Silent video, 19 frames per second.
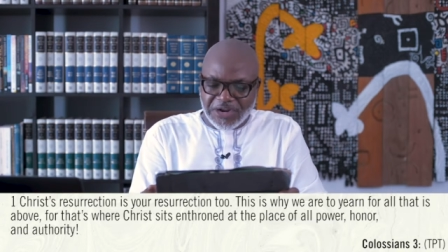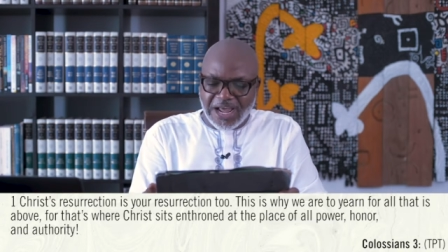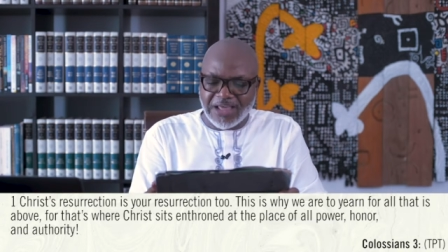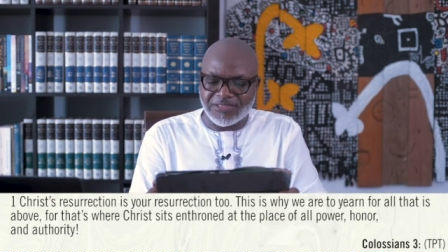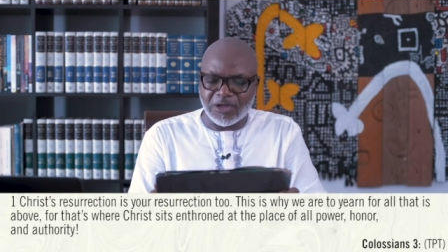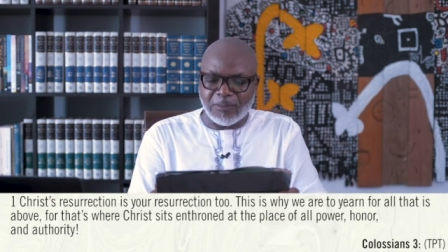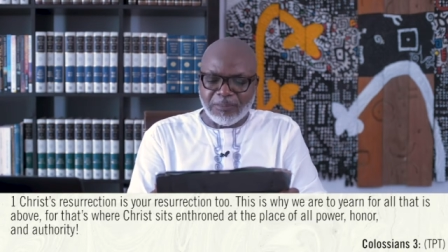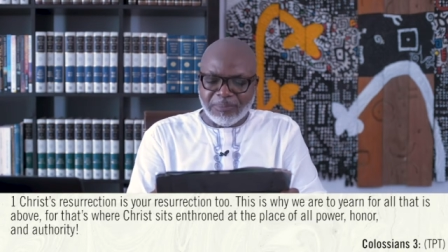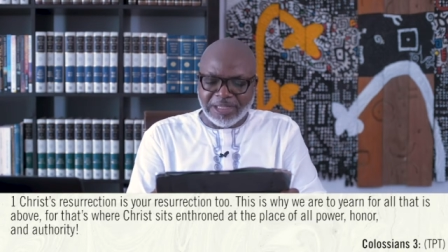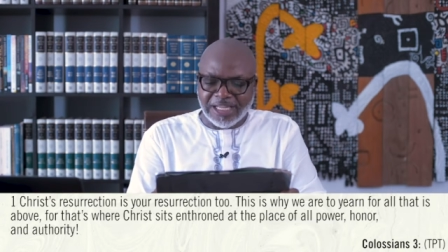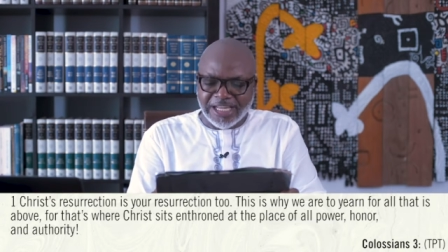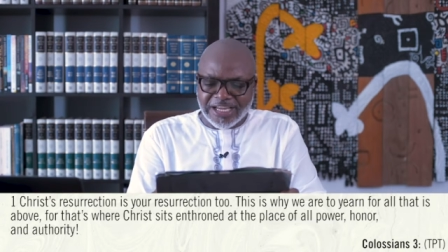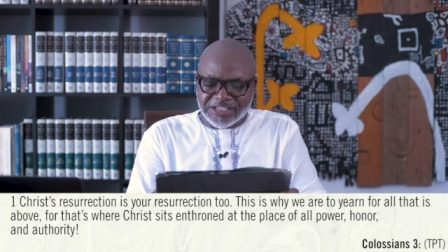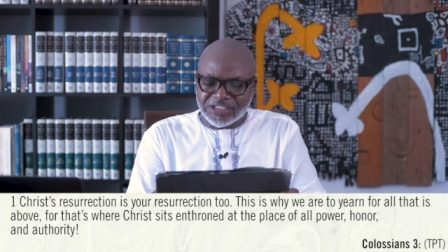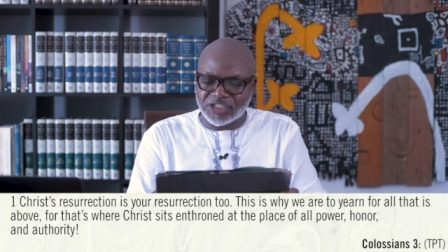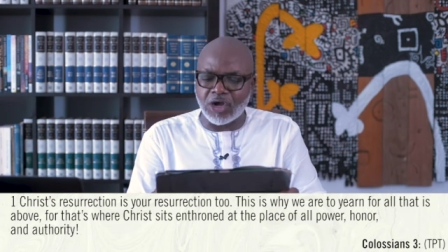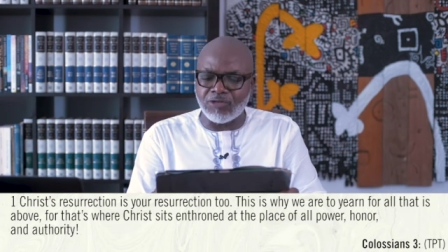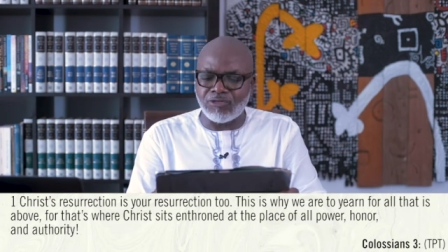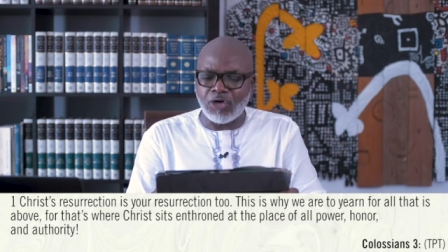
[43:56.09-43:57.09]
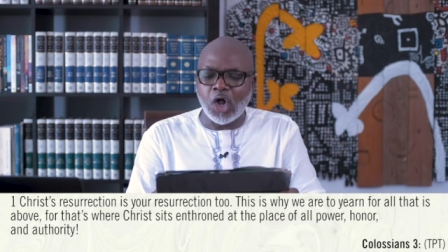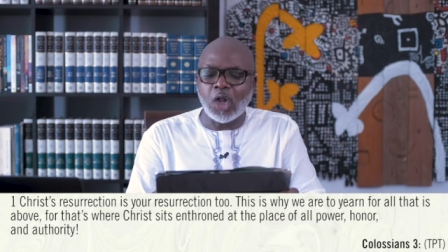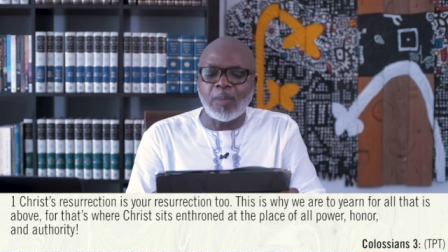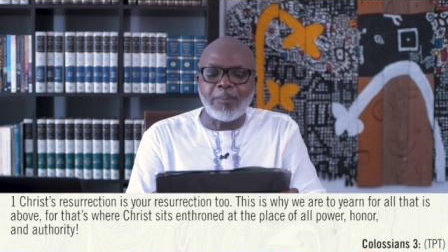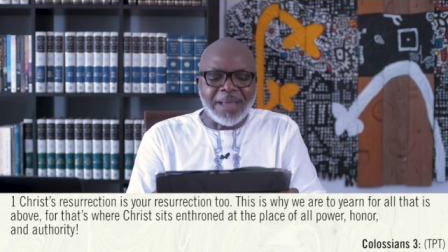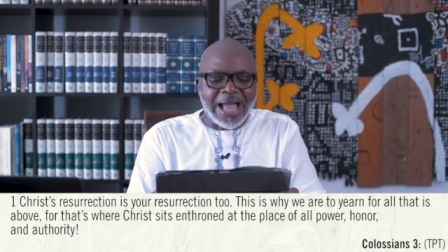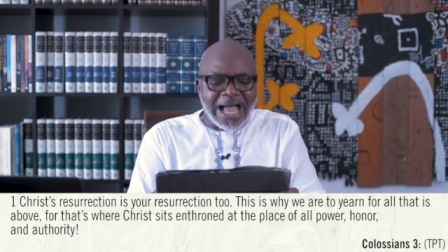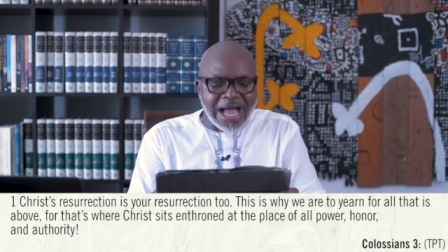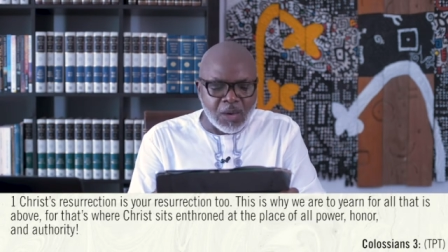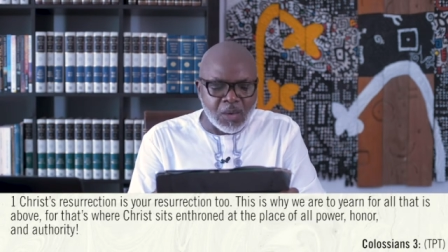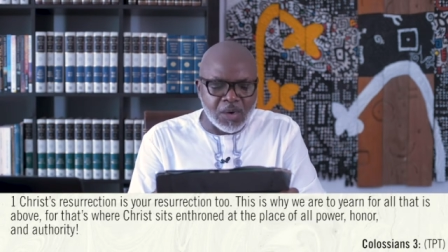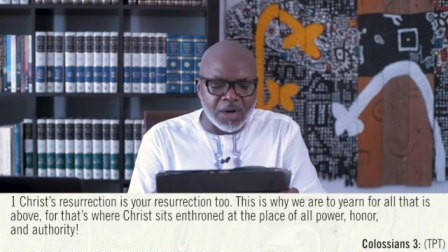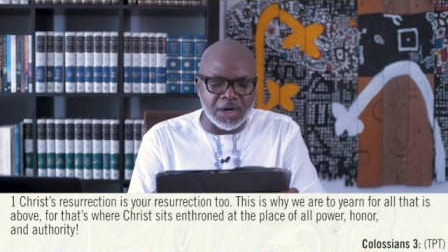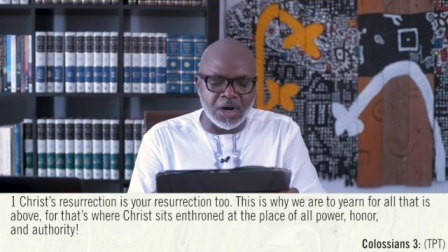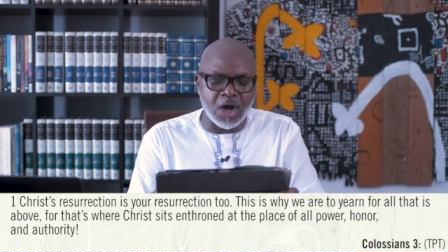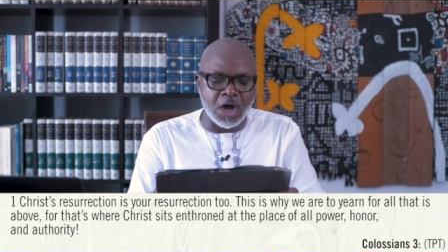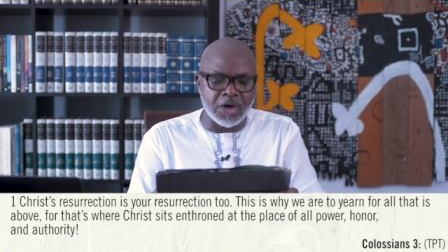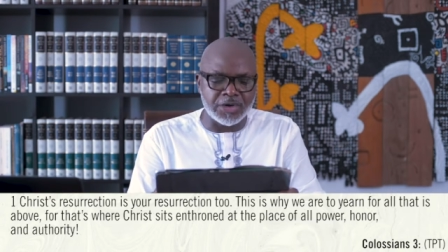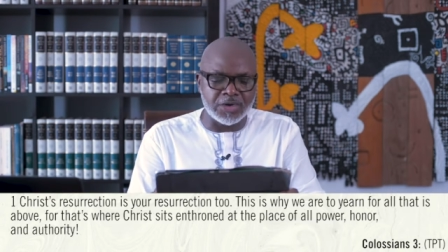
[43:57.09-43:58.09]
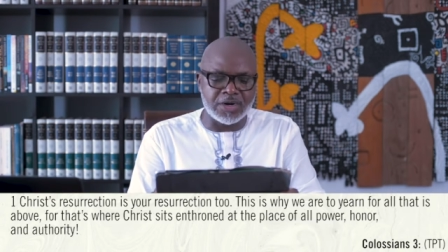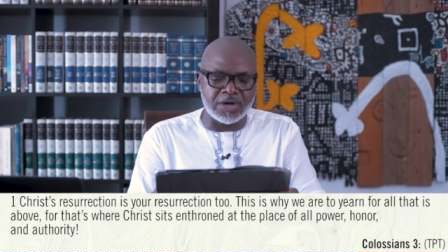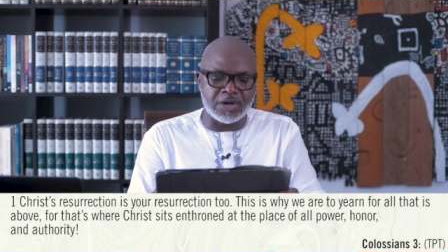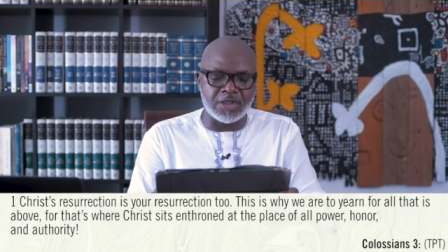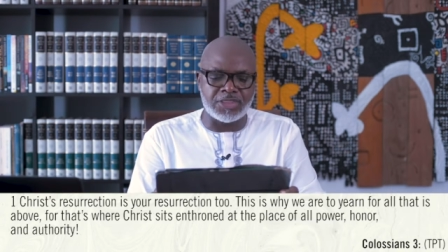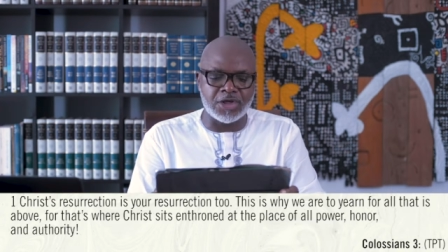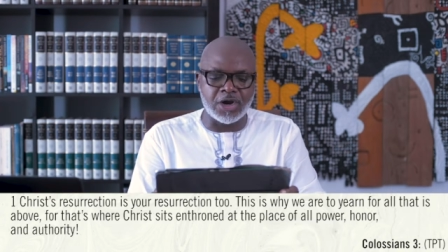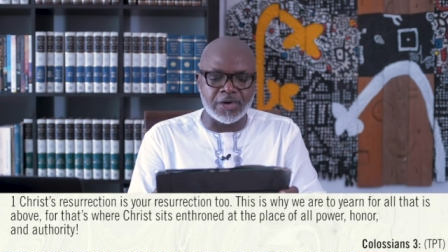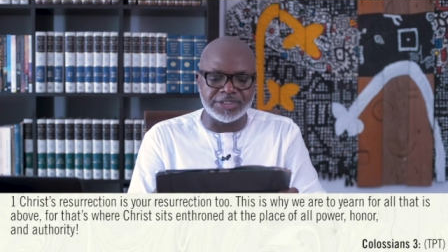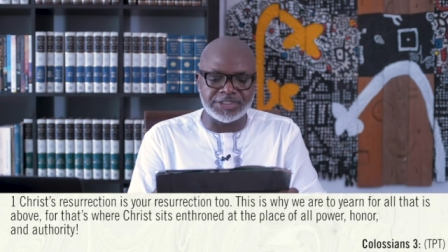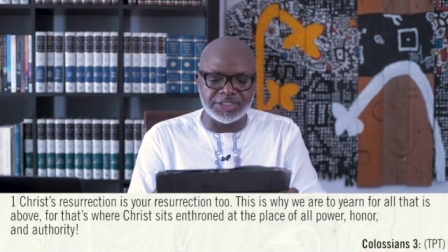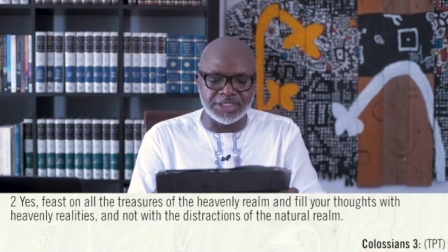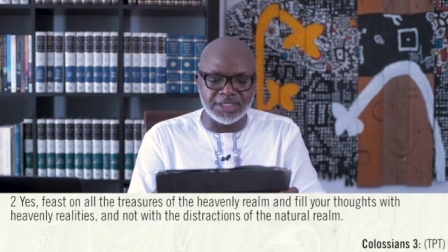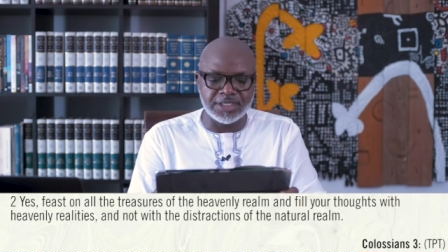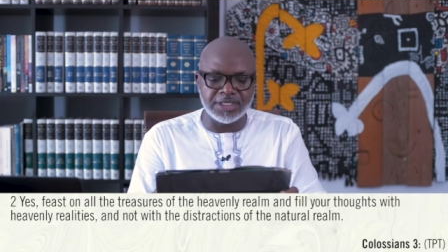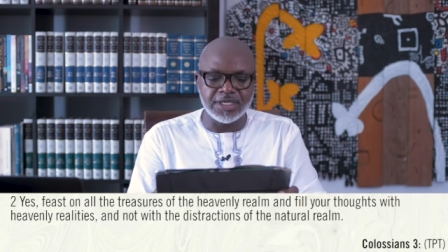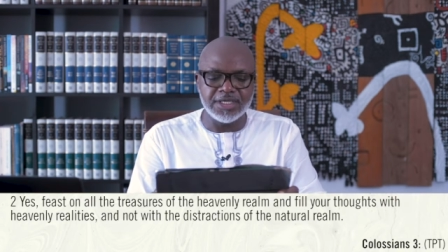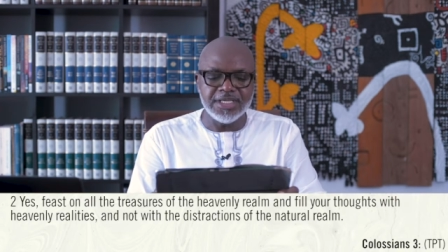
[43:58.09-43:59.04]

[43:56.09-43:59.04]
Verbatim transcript: at the place of all power, honor, and authority.